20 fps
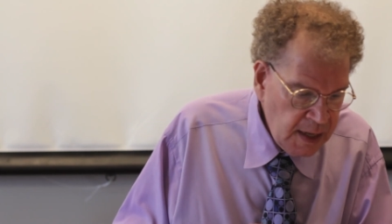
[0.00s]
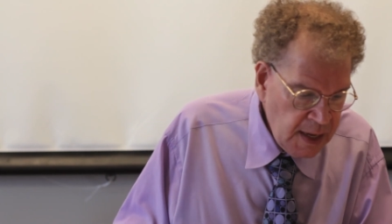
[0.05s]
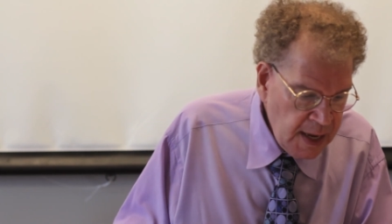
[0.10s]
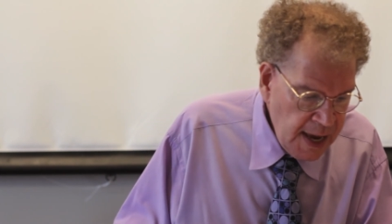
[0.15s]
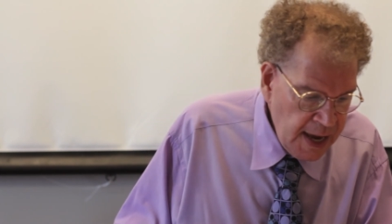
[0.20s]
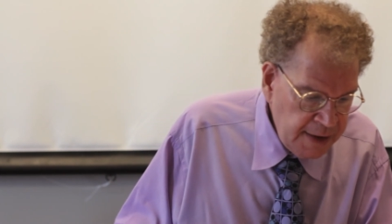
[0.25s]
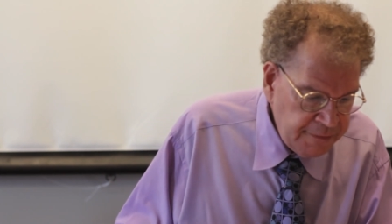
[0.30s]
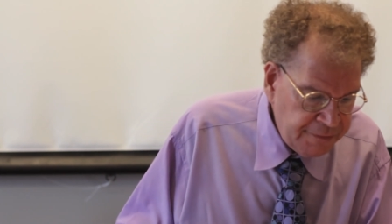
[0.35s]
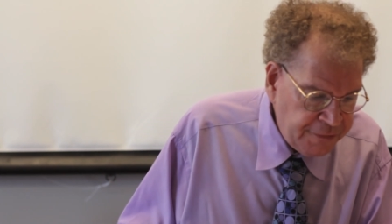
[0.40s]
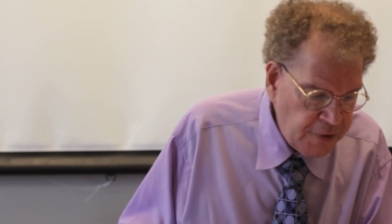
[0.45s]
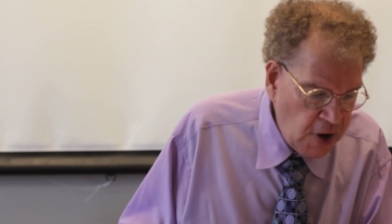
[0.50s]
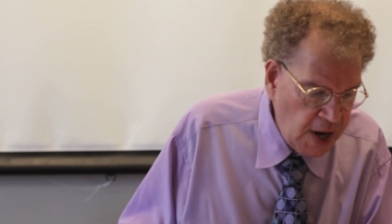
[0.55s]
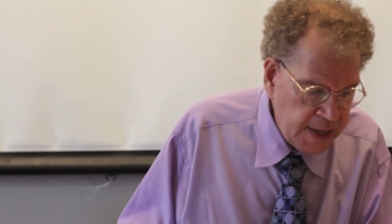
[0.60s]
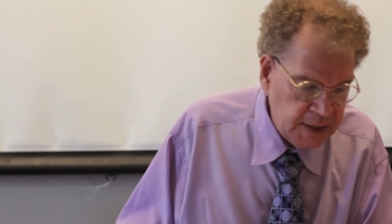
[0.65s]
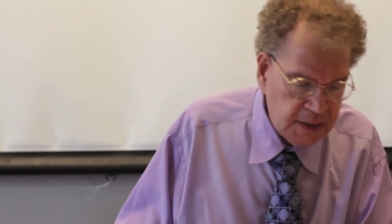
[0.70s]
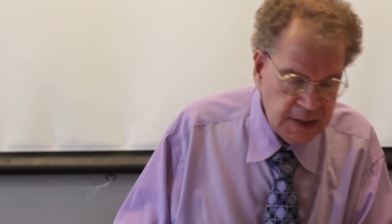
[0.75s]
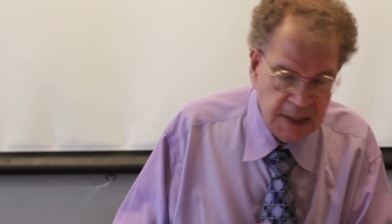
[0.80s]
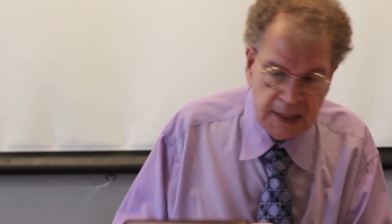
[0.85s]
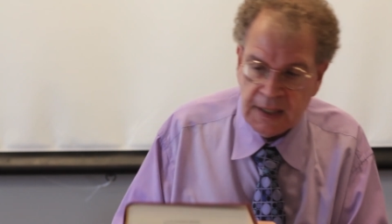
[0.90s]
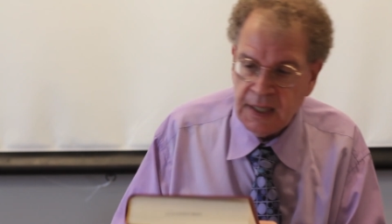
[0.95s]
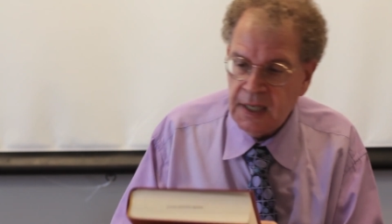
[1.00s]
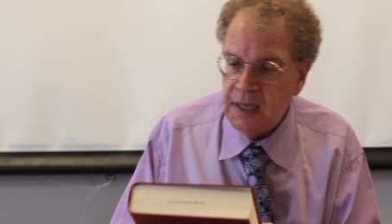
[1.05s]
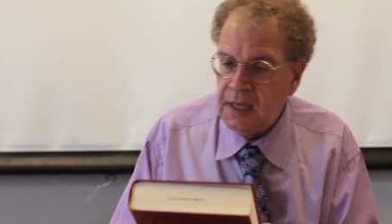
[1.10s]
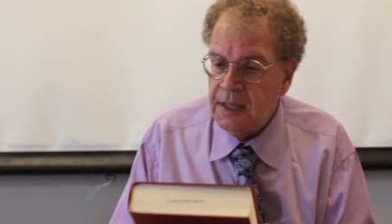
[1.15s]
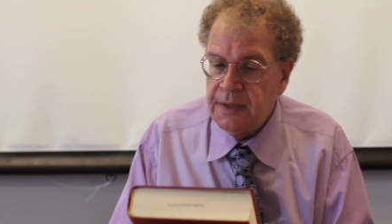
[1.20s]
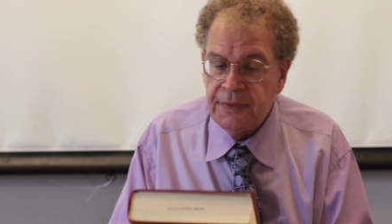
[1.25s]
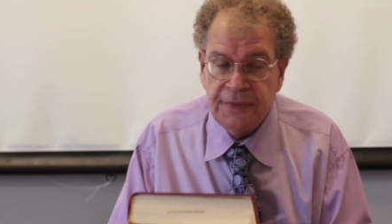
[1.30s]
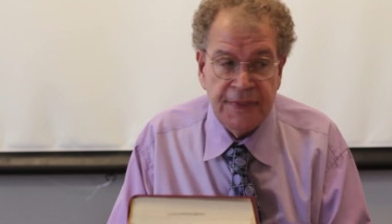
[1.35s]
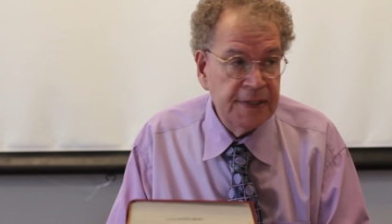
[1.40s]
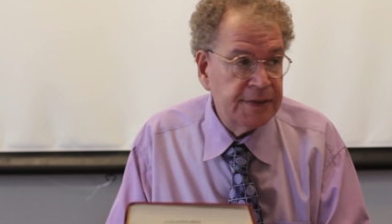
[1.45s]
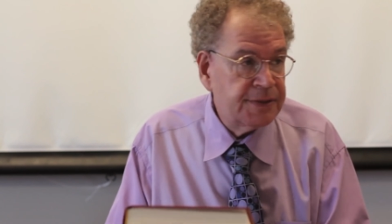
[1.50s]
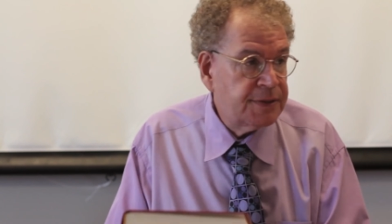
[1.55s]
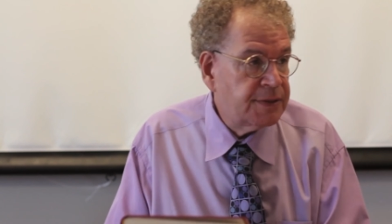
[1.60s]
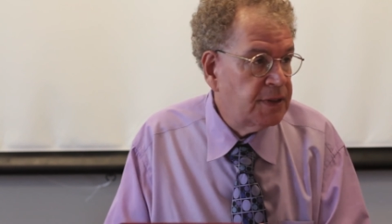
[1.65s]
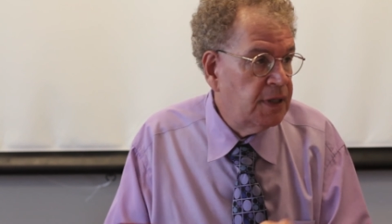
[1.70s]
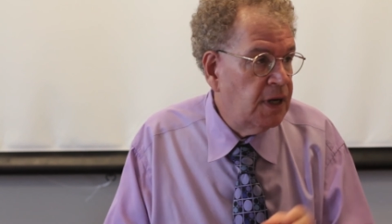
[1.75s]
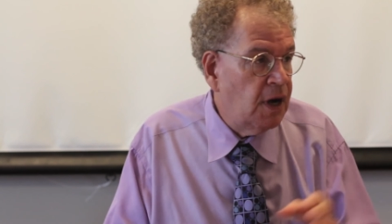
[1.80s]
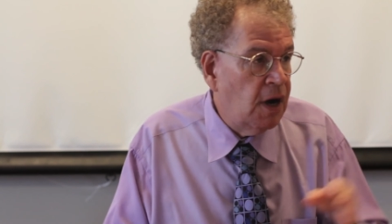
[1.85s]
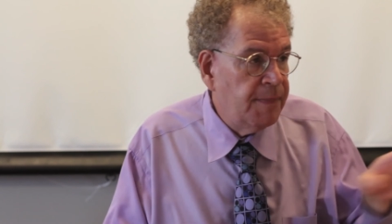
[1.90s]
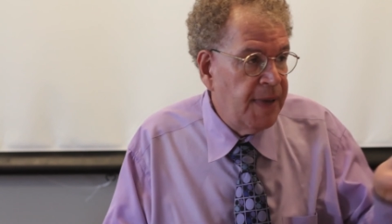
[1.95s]
And finally,
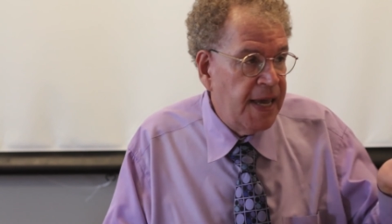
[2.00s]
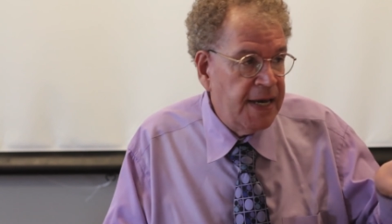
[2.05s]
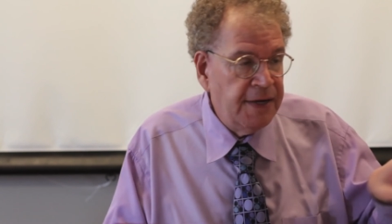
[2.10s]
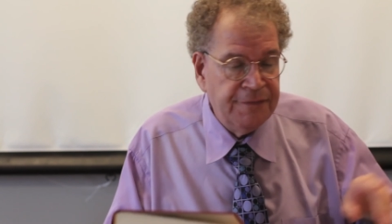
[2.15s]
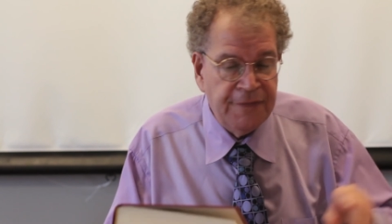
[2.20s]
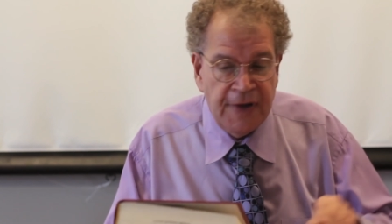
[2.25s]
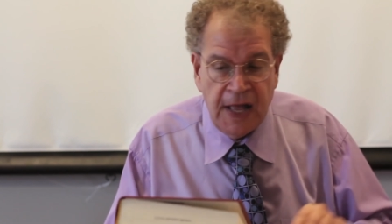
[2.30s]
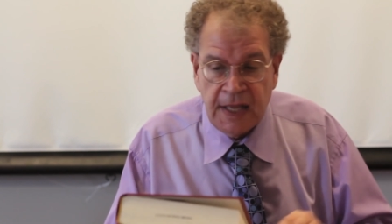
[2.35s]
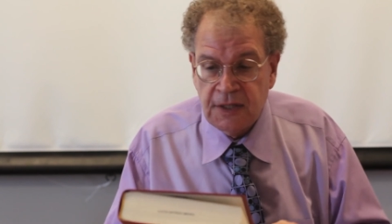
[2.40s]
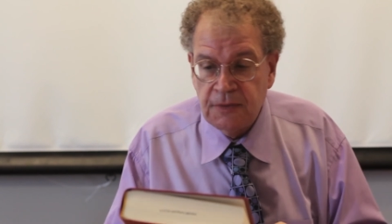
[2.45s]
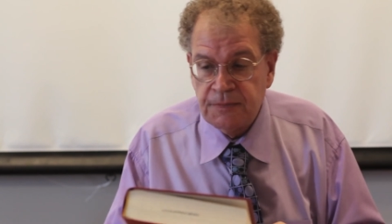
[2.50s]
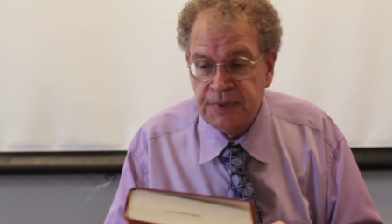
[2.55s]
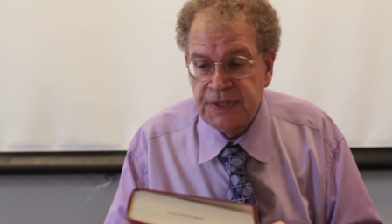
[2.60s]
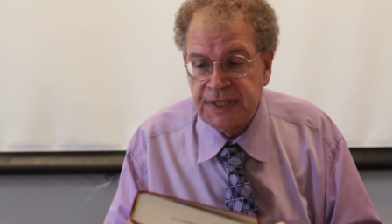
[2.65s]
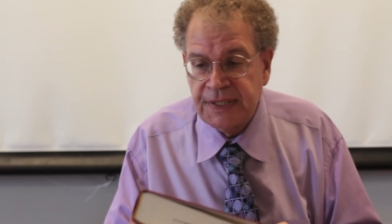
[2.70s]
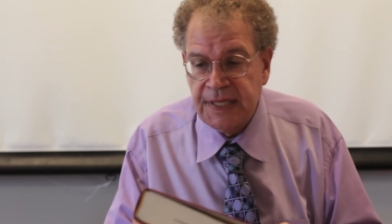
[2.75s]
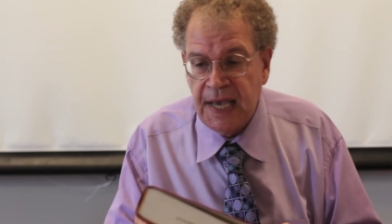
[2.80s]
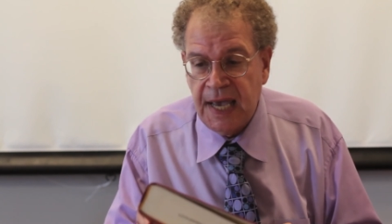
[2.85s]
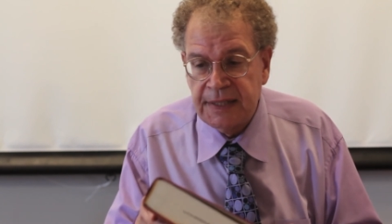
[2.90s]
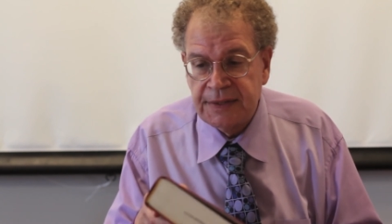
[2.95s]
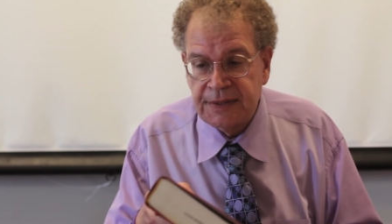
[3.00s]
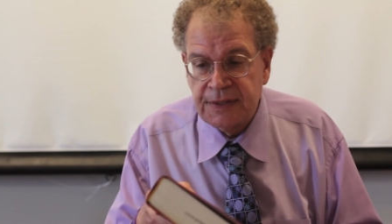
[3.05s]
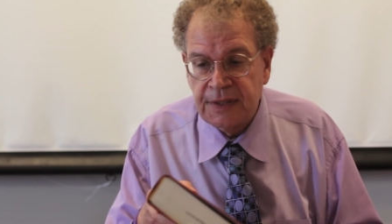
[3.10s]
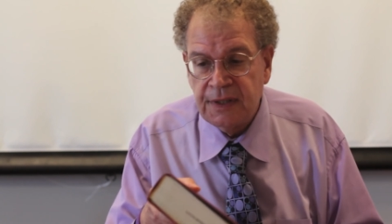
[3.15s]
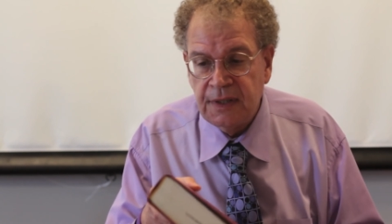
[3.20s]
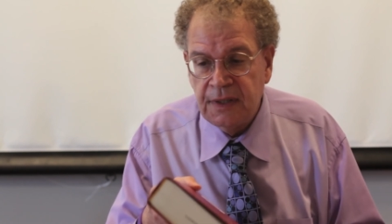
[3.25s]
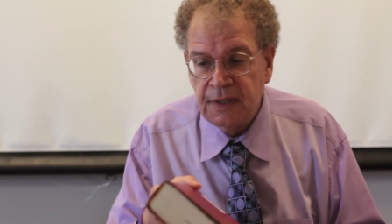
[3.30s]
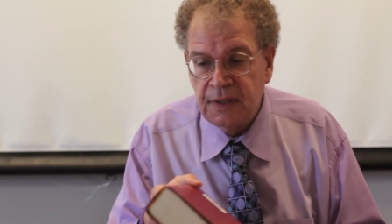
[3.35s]
this um, eight-volume set